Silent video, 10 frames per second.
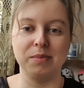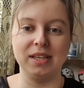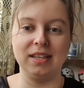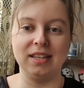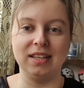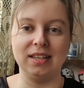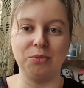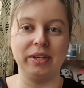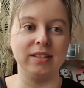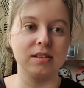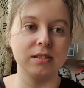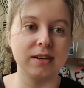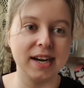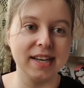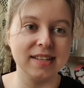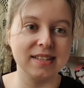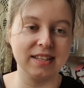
me with stress